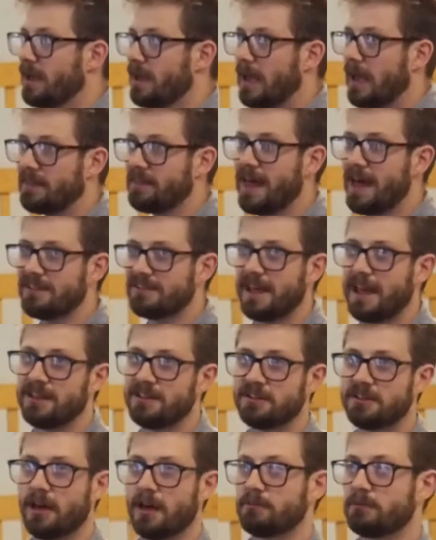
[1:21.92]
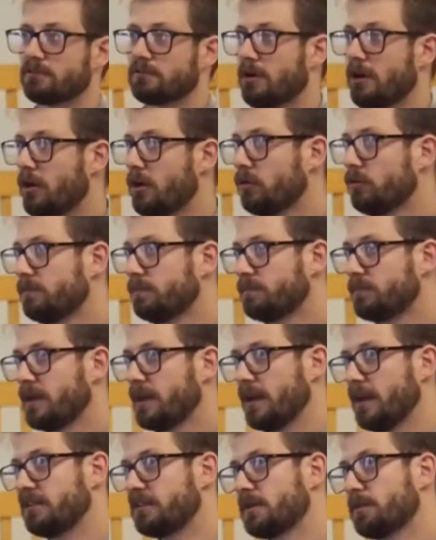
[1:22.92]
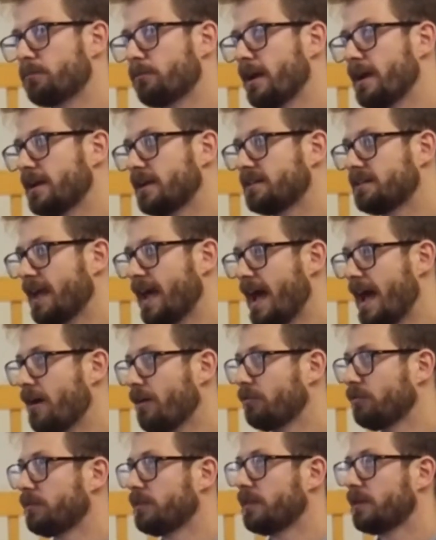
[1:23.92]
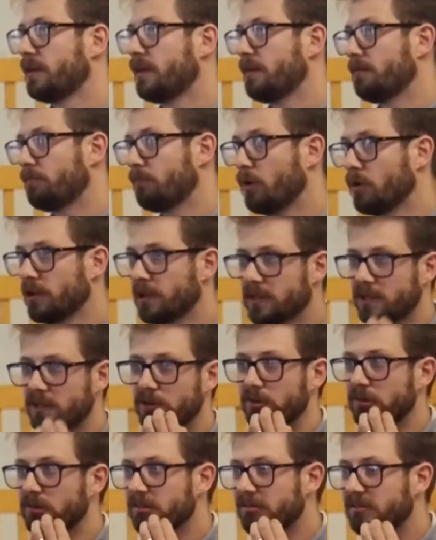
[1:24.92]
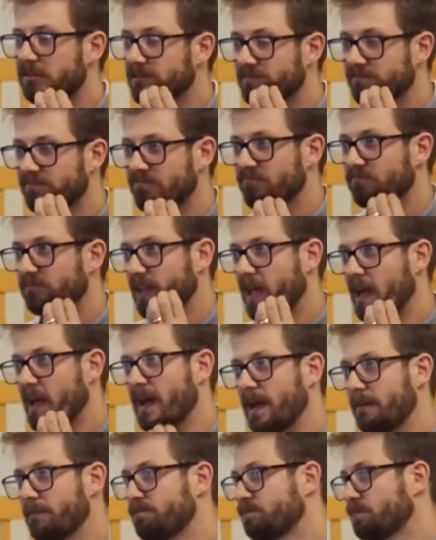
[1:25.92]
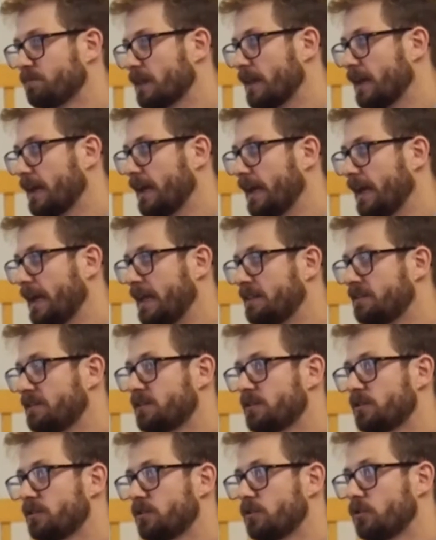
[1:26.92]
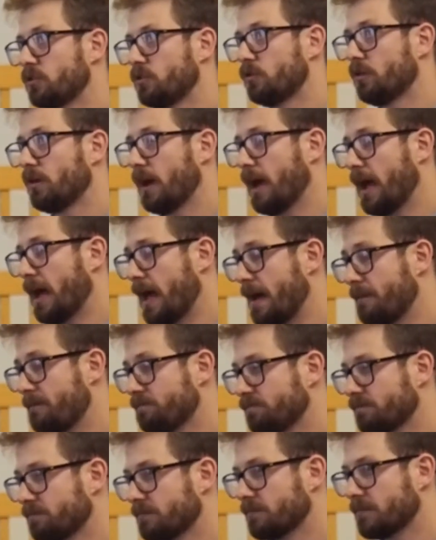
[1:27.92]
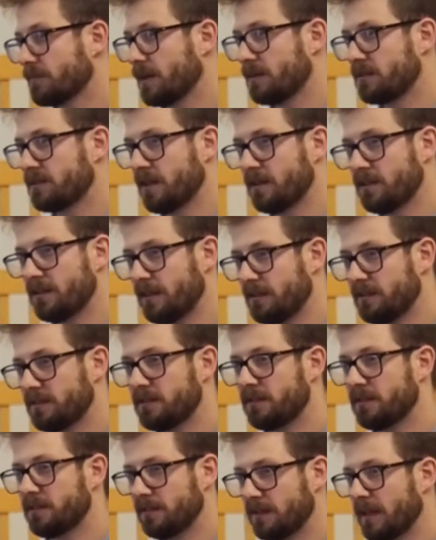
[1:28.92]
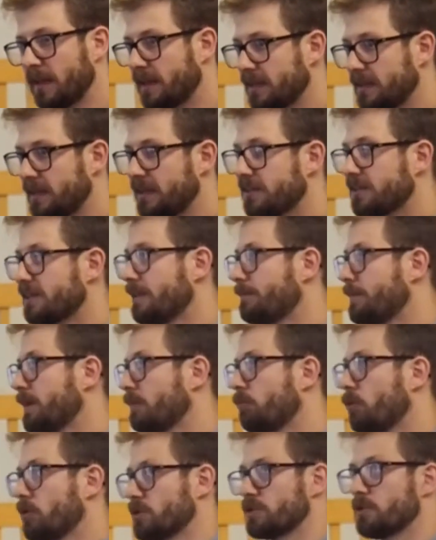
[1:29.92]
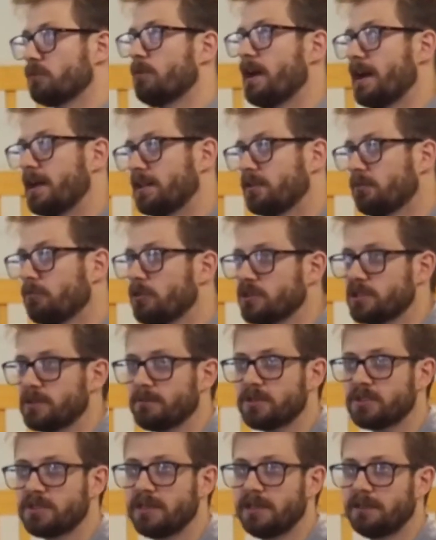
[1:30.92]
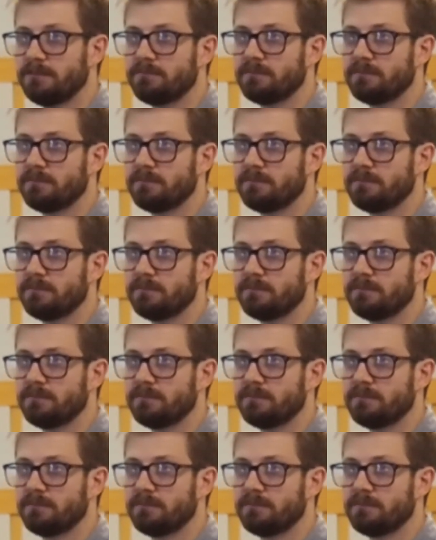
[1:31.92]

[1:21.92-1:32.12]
And that enzyme's role is to break down molecules into so that they can easily be washed away in your washing machine.